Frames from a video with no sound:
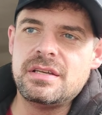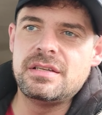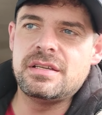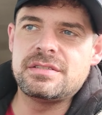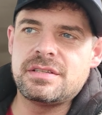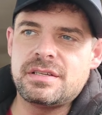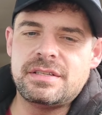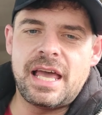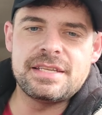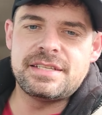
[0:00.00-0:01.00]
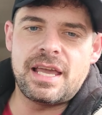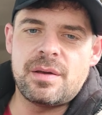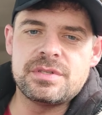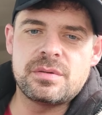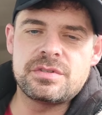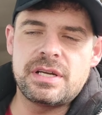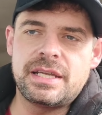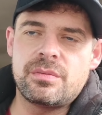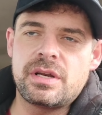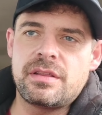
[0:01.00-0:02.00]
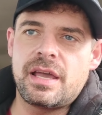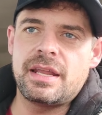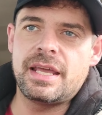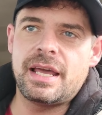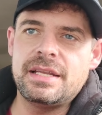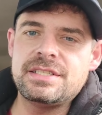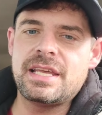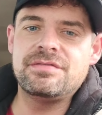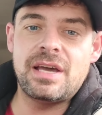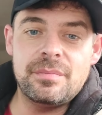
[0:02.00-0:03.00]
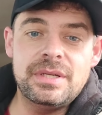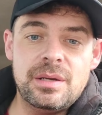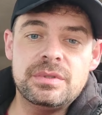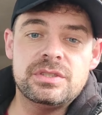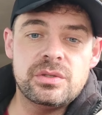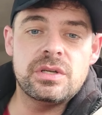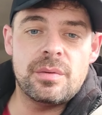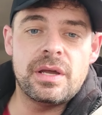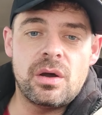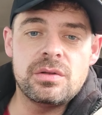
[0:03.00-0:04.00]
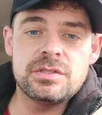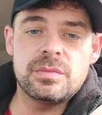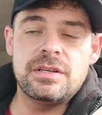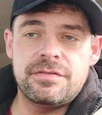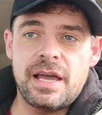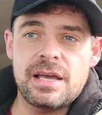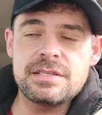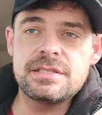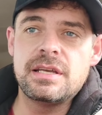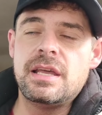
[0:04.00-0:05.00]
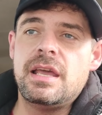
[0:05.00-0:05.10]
It's a nasty habit, so I'm trying to get rid of that, and I just have not been able to do it on my own, so I'm going to fast.